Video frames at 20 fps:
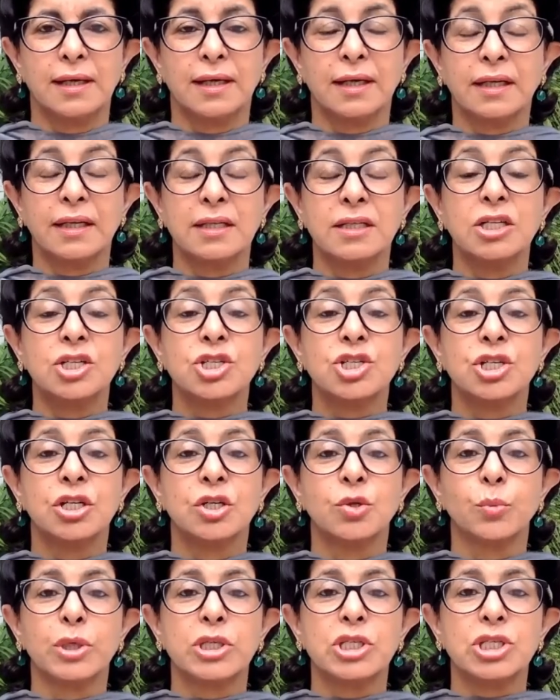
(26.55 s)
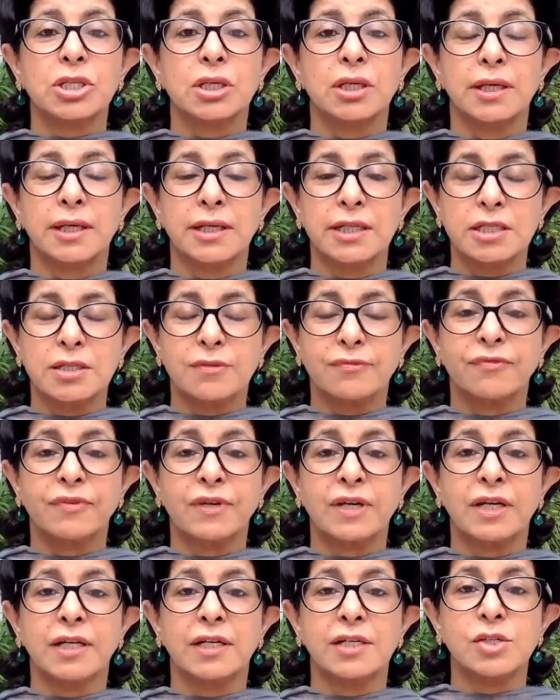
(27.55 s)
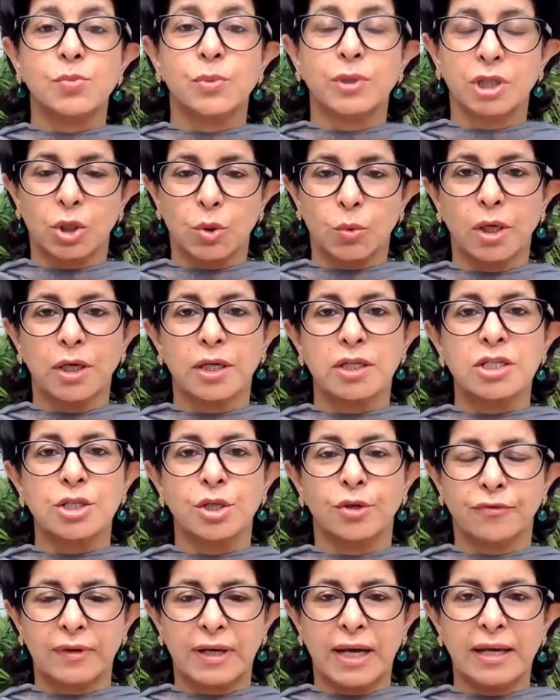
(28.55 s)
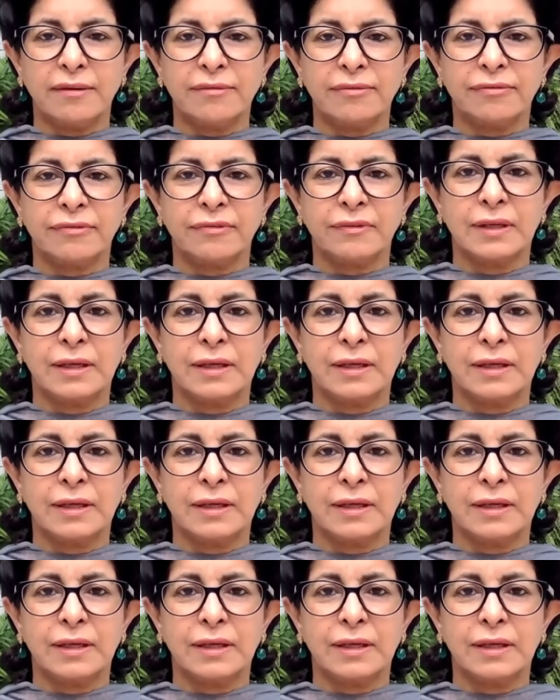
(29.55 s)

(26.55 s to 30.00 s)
a condition which interferes with the quality of life.